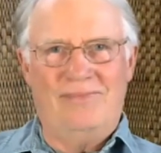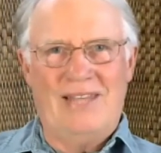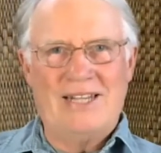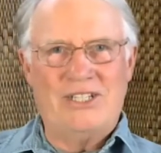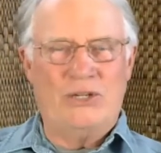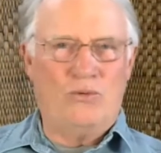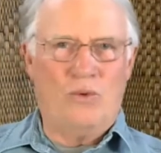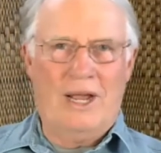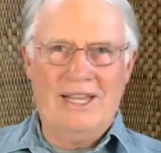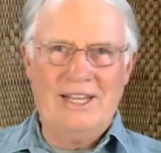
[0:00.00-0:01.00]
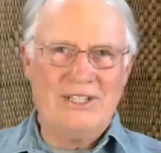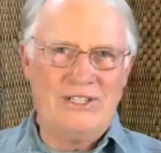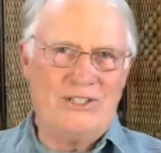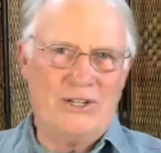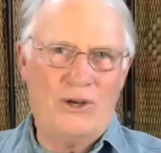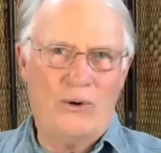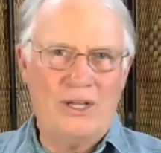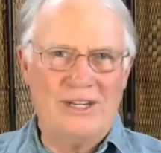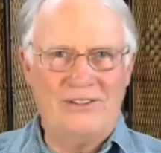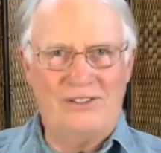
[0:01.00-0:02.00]
Nancy Reagan's
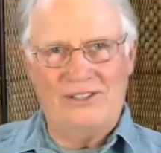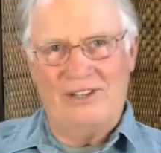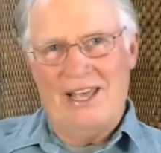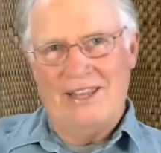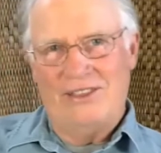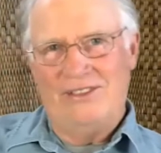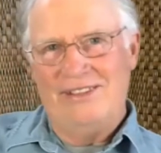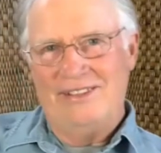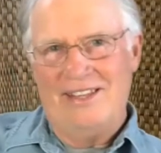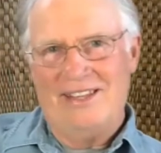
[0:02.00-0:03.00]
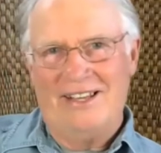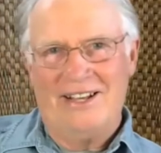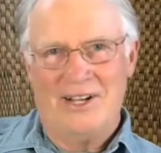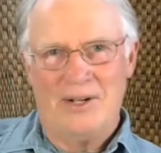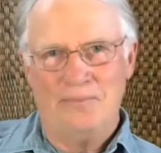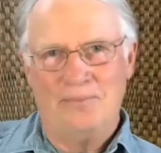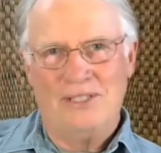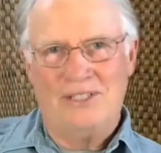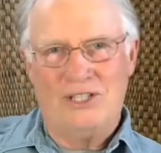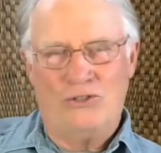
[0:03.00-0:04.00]
slogan to end
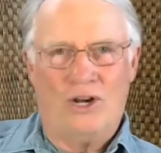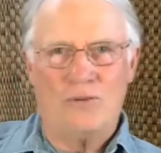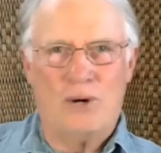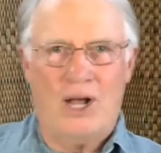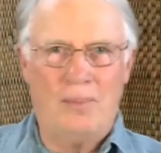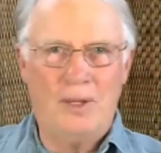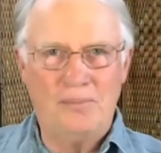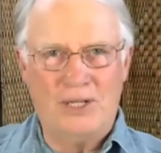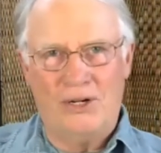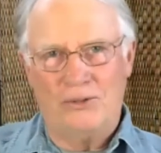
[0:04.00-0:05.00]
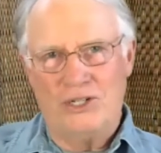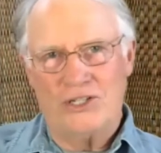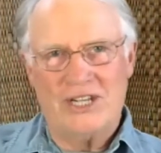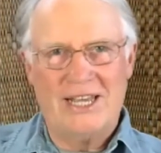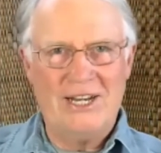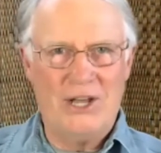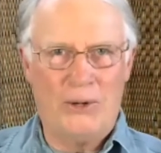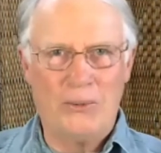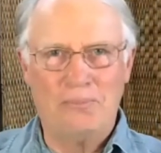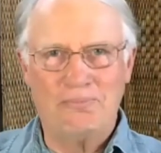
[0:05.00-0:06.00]
the drug problem, just say no.